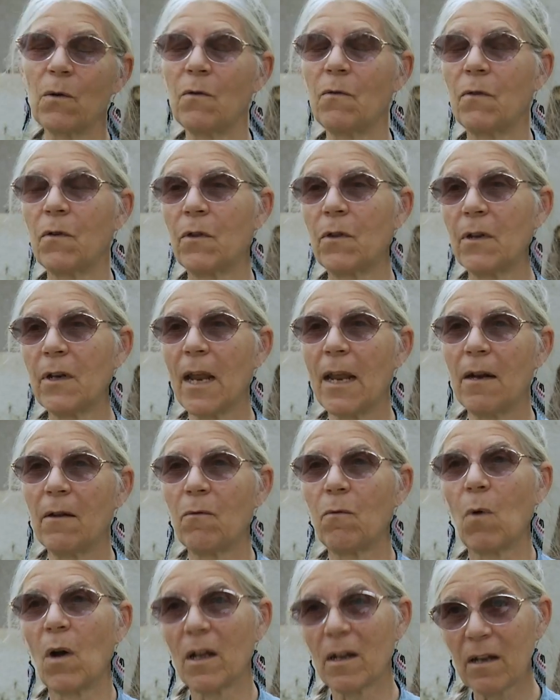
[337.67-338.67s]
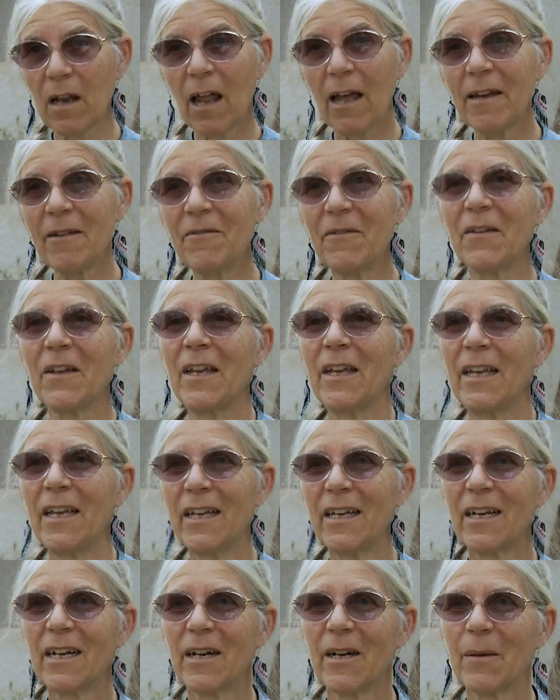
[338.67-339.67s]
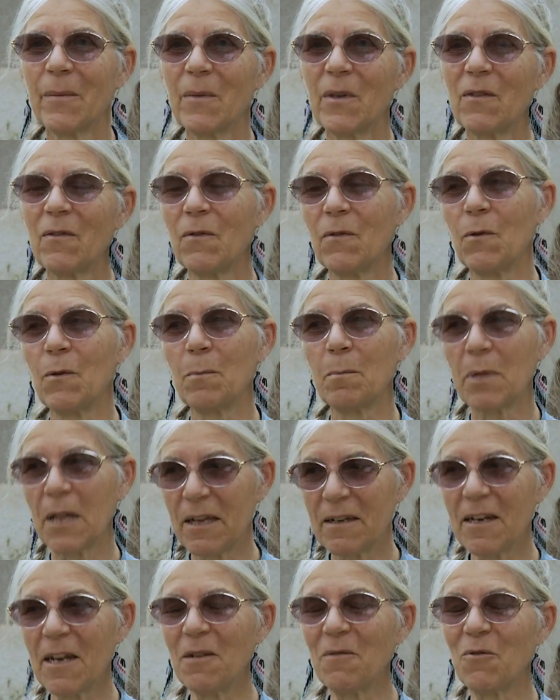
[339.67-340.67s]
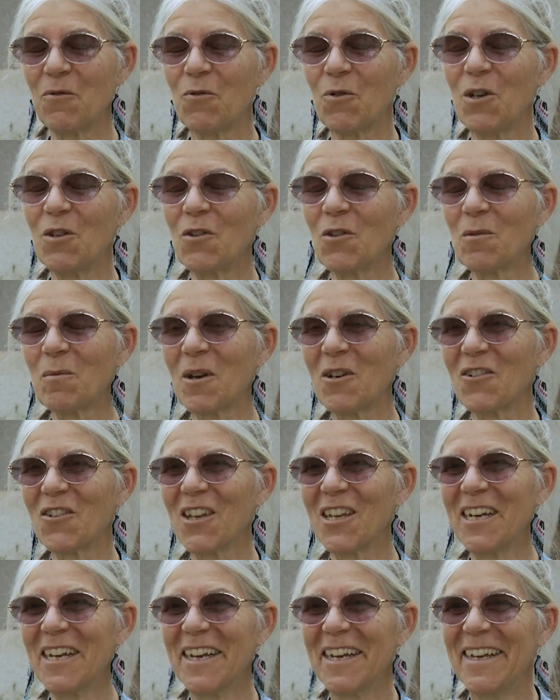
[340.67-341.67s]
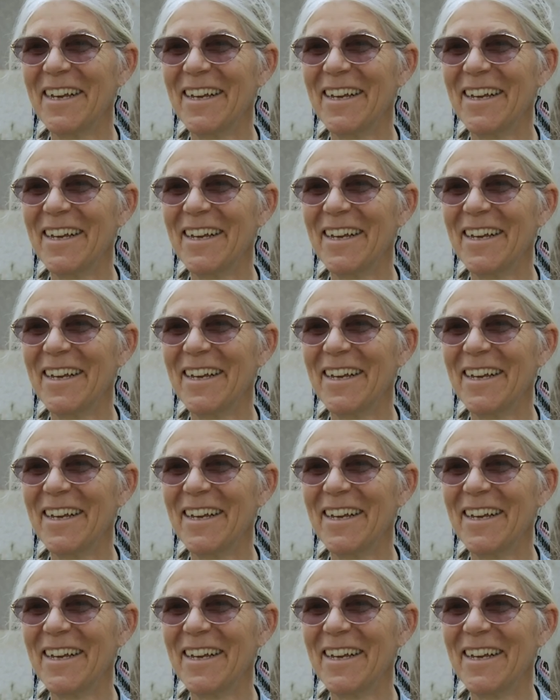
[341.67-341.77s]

good for the native wildlife, um, if you plant native trees especially.